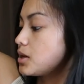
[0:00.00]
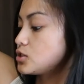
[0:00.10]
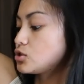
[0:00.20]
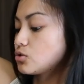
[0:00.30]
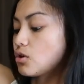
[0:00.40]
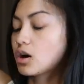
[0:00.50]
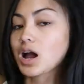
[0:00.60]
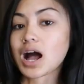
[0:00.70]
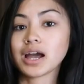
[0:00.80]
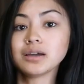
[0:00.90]
in my store.
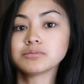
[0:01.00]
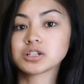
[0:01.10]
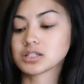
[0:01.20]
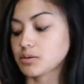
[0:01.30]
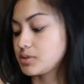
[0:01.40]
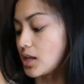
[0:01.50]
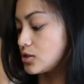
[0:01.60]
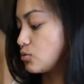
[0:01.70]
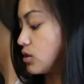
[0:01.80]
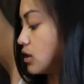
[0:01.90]
I am just
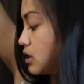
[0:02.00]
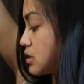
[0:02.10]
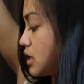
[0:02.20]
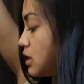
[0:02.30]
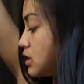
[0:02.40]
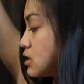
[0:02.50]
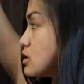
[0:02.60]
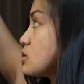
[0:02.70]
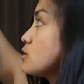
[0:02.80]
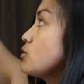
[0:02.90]
obsessed with this. I think
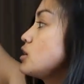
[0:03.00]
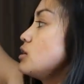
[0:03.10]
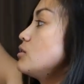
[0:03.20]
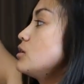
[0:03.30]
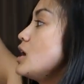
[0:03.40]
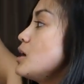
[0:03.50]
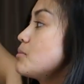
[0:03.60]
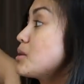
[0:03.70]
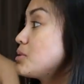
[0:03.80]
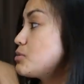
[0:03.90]
this is so cute. It
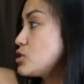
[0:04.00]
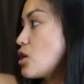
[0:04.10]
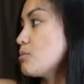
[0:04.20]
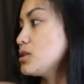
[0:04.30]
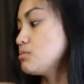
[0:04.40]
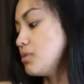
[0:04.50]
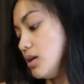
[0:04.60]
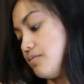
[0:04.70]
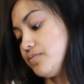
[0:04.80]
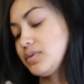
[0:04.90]
might be pajamas,
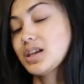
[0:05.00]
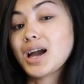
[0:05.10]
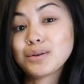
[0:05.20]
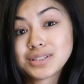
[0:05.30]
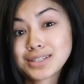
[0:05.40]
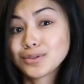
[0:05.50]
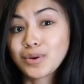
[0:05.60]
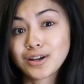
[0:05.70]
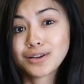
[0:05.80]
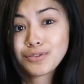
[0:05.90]
but I would still
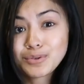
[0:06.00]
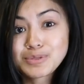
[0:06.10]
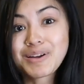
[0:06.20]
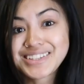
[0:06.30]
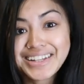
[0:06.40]
wear it if it was my